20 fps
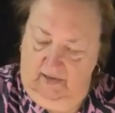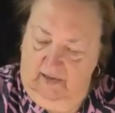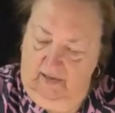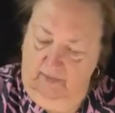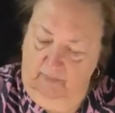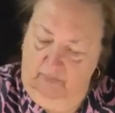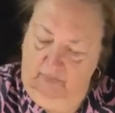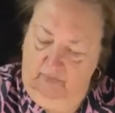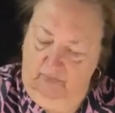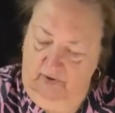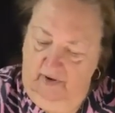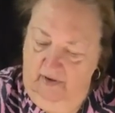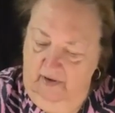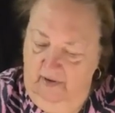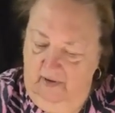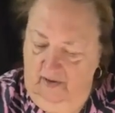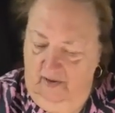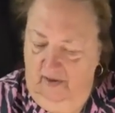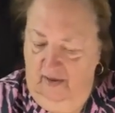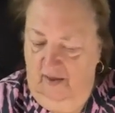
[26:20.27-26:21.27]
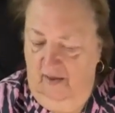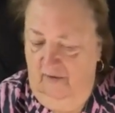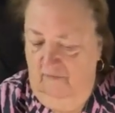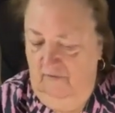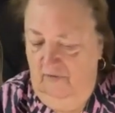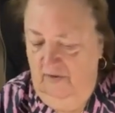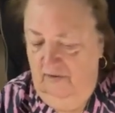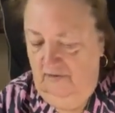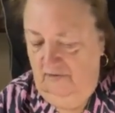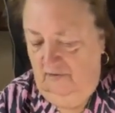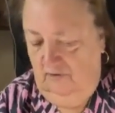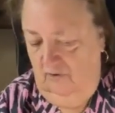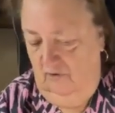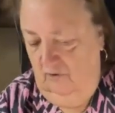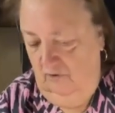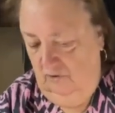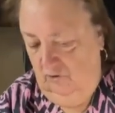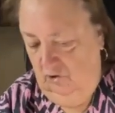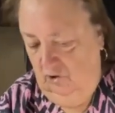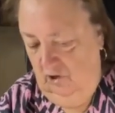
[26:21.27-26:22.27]
I keep praying I have his
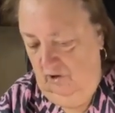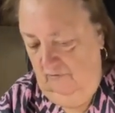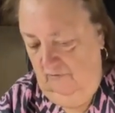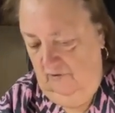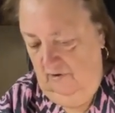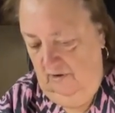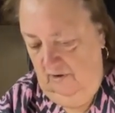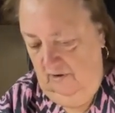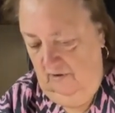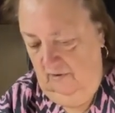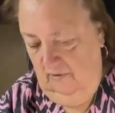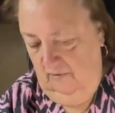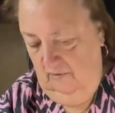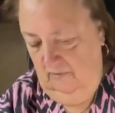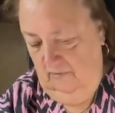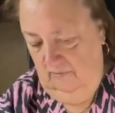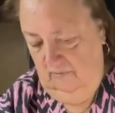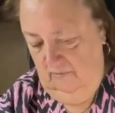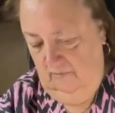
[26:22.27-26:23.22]
longevity.